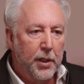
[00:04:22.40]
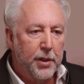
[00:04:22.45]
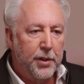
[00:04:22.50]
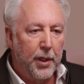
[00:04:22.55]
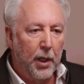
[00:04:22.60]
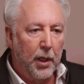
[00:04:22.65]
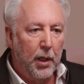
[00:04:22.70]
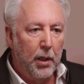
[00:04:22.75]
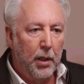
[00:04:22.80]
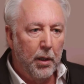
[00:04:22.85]

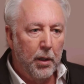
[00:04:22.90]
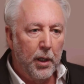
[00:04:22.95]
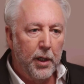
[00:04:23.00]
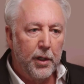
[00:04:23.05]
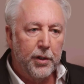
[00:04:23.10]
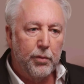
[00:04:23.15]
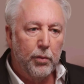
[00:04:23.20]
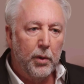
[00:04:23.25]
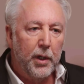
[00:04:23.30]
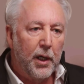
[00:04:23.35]
So
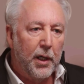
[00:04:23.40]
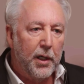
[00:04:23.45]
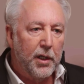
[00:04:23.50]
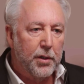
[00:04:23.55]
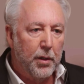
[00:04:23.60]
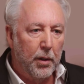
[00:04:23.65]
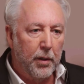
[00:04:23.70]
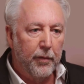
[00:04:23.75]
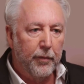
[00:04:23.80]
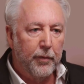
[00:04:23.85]
it's really
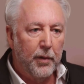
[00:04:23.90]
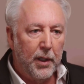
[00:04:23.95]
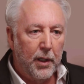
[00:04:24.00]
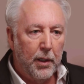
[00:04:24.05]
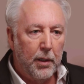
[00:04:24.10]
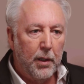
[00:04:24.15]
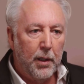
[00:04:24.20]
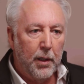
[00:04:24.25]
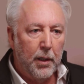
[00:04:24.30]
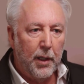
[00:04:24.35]
sort of
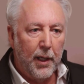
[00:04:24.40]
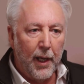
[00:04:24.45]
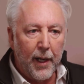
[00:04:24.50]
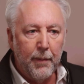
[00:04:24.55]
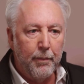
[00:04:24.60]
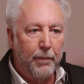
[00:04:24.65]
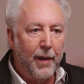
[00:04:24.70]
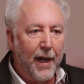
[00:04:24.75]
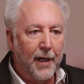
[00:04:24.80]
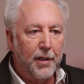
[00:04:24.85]

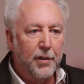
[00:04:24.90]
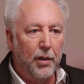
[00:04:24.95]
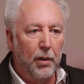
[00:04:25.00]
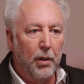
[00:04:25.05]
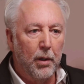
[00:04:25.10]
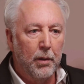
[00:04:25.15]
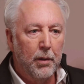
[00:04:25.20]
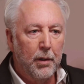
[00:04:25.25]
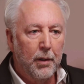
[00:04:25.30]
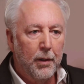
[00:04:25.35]
getting back
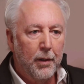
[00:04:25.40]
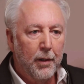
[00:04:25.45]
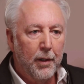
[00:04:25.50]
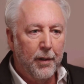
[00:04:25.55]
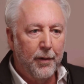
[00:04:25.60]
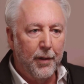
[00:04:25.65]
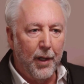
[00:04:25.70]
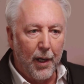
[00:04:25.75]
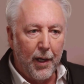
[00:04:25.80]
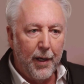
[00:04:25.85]
to
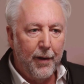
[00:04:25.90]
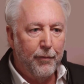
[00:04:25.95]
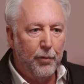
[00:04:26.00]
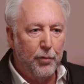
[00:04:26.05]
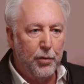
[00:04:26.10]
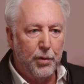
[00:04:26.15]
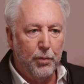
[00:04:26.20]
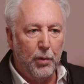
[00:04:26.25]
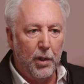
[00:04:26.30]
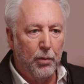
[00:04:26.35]
the
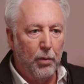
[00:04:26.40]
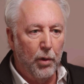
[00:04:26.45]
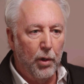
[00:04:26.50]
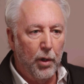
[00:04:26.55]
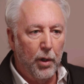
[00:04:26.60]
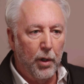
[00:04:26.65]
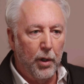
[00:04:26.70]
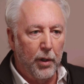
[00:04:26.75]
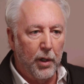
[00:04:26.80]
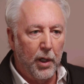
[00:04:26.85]
levels we
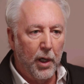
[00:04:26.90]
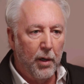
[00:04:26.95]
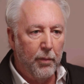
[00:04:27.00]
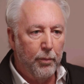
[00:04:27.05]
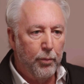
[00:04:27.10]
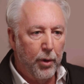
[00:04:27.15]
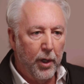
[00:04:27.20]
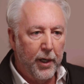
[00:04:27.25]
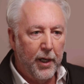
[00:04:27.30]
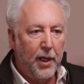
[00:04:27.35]
were, you know,
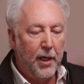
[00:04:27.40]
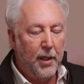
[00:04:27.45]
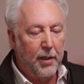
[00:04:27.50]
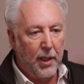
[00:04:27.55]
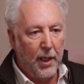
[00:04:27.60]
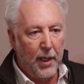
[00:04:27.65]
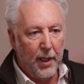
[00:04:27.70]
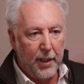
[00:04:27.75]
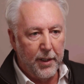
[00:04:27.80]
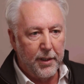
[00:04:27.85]

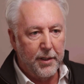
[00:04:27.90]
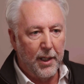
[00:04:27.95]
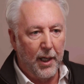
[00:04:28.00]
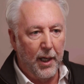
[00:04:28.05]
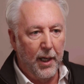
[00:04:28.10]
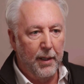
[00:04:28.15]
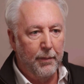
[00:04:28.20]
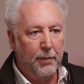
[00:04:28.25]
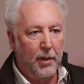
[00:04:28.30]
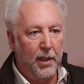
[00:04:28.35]
bringing the
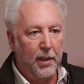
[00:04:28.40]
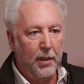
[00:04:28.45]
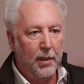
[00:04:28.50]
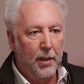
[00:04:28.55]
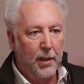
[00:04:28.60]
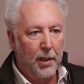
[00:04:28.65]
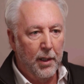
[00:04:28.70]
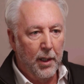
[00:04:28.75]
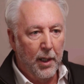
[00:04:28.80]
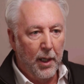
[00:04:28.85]
entertainment
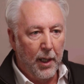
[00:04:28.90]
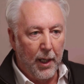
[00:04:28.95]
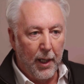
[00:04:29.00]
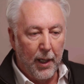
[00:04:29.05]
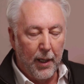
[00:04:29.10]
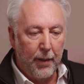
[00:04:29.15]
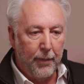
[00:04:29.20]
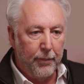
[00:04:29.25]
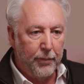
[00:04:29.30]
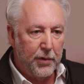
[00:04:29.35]

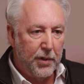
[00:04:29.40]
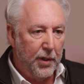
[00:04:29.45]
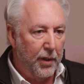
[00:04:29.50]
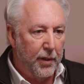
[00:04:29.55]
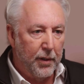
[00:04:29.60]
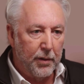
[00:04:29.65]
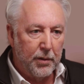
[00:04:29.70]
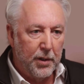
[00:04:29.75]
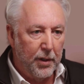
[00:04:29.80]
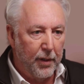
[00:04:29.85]
to
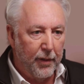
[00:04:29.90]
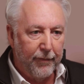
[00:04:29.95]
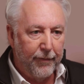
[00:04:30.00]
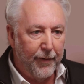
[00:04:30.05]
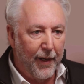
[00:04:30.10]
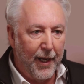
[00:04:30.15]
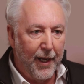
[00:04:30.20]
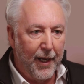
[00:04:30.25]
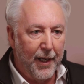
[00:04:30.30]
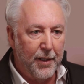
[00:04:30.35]
the
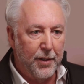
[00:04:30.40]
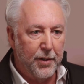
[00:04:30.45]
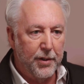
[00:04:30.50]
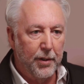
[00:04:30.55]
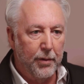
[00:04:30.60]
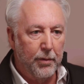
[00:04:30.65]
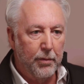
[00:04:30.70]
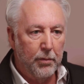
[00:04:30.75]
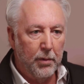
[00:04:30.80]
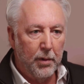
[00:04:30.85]

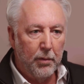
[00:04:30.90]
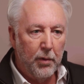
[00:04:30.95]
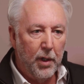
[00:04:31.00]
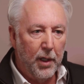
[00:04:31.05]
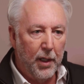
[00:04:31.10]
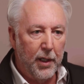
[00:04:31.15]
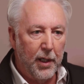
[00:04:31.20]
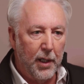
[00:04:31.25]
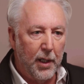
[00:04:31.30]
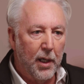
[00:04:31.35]
fans and
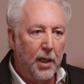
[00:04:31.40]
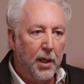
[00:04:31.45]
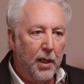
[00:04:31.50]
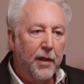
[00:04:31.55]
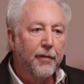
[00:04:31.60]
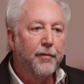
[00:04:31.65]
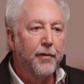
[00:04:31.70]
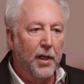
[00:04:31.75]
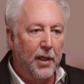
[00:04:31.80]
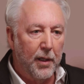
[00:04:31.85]
really
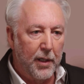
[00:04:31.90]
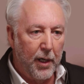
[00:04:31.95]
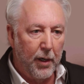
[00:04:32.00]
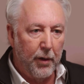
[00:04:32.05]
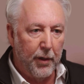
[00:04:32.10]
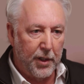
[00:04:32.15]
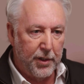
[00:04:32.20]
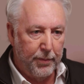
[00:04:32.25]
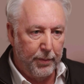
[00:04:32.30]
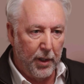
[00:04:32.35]
lifting
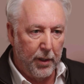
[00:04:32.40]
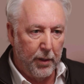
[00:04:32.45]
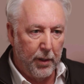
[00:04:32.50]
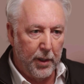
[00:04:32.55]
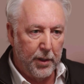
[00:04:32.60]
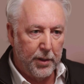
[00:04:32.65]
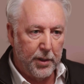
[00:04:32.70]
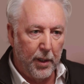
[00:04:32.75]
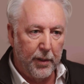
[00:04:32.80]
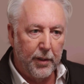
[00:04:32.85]
their
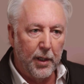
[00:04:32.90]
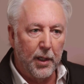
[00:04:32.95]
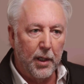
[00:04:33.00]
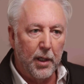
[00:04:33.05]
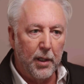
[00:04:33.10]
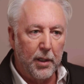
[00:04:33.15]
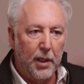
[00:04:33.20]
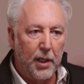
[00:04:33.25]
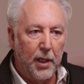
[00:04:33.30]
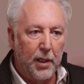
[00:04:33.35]
experience, I
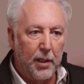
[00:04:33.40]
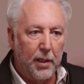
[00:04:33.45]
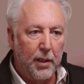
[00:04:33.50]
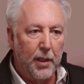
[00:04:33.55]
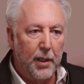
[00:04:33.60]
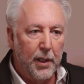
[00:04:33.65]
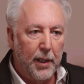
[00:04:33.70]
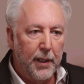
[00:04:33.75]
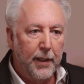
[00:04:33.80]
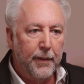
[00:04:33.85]
think, at the end of
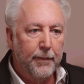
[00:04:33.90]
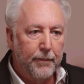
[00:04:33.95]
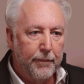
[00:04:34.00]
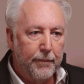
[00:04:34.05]
the day.